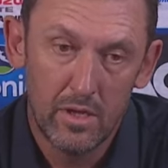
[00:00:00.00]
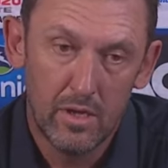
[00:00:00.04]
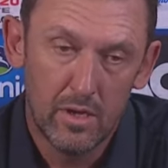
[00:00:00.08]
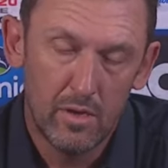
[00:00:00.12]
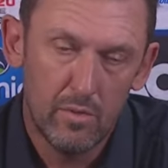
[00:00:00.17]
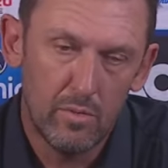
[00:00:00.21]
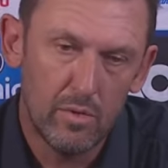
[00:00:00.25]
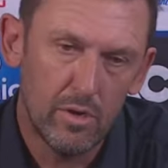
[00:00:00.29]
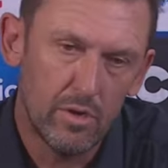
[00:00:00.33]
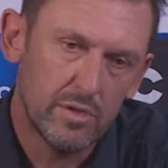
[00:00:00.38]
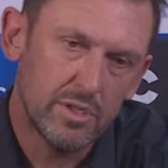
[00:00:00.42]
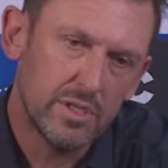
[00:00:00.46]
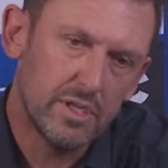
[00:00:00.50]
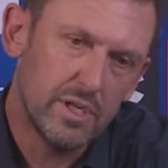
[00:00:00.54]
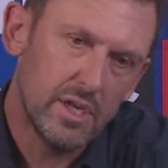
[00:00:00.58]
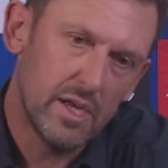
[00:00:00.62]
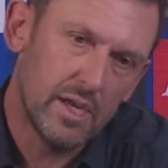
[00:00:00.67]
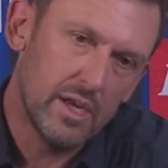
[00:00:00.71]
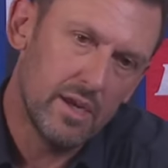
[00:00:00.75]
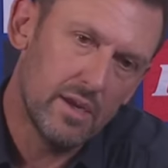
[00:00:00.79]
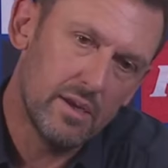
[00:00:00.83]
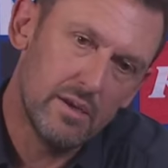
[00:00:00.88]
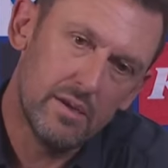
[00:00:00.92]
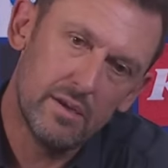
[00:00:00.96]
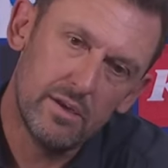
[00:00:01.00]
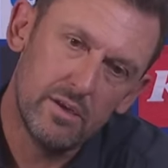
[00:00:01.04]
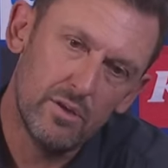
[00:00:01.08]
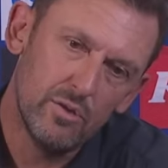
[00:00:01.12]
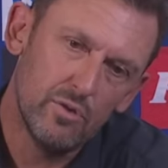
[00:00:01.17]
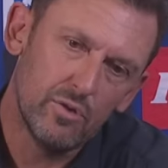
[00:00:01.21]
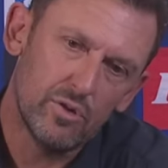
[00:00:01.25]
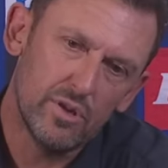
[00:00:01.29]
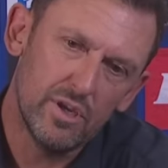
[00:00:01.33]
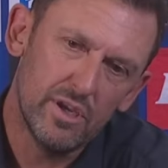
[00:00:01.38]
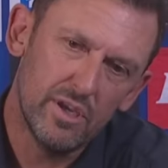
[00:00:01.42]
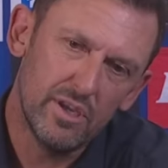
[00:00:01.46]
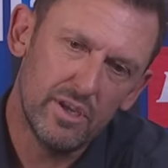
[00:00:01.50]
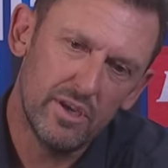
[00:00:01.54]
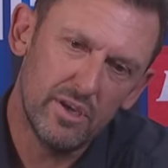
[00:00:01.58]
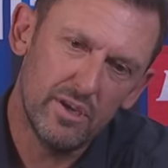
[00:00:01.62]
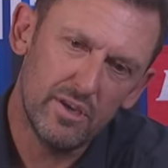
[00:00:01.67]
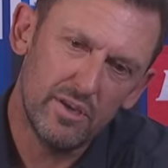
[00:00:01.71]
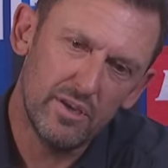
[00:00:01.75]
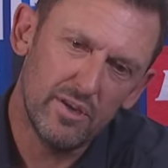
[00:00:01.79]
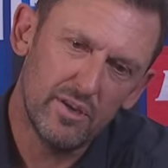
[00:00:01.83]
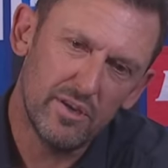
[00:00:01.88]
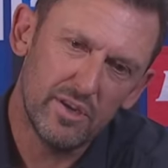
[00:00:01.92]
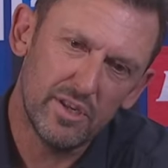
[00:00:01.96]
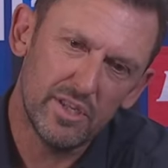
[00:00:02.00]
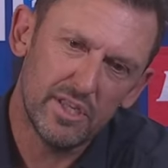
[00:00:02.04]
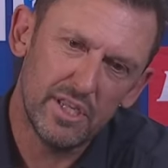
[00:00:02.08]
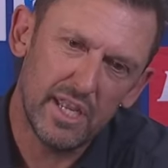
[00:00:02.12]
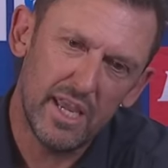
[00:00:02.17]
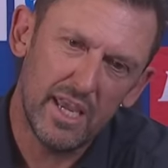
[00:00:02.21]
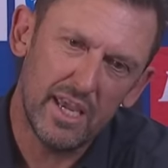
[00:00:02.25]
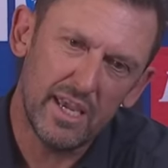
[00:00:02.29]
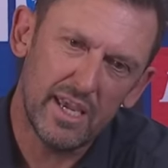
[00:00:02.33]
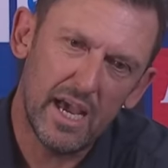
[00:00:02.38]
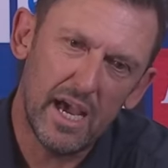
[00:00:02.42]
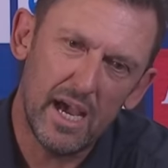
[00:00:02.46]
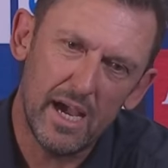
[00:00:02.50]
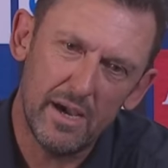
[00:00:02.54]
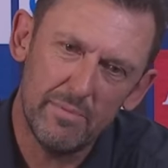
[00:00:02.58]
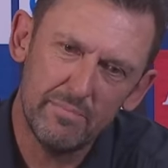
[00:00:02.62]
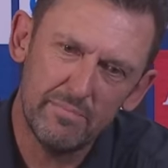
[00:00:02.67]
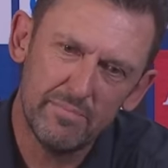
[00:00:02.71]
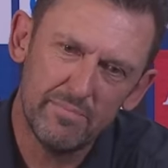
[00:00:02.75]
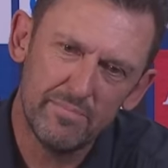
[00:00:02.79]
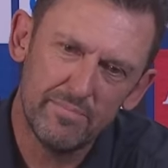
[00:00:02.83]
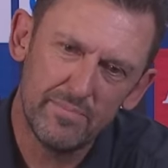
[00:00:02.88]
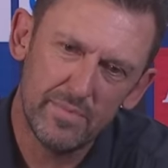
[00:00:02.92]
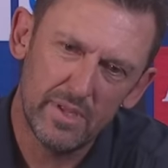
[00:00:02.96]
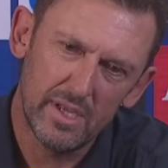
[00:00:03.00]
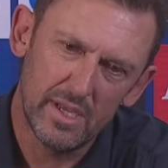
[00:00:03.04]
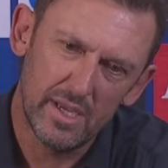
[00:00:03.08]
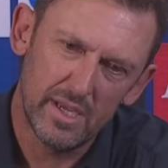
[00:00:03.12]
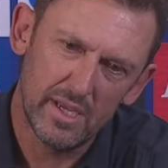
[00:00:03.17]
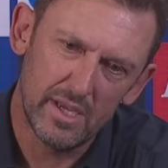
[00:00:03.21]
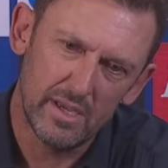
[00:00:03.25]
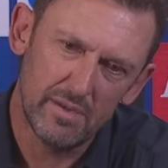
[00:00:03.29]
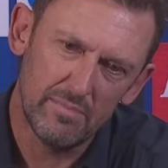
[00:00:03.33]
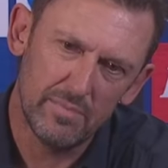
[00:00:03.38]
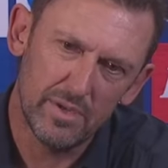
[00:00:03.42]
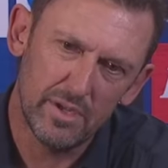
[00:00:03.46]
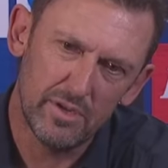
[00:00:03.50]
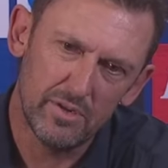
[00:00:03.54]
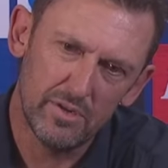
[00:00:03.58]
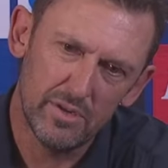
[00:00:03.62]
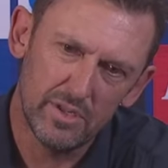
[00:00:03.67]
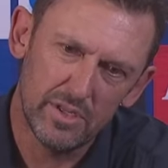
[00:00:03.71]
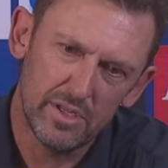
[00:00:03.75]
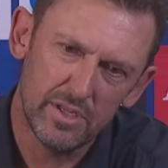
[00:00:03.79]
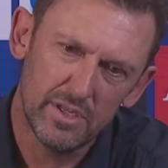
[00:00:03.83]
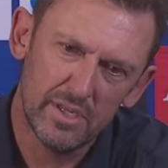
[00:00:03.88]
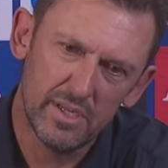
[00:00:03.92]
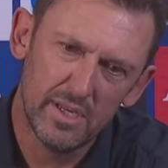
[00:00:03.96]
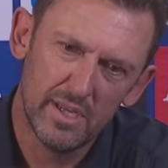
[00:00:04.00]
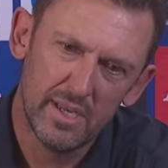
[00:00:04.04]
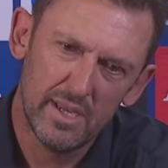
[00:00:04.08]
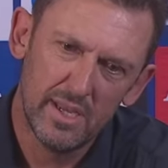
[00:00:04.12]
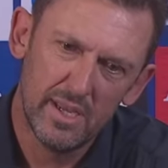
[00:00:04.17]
Well, it's, look, you got to stay calm because...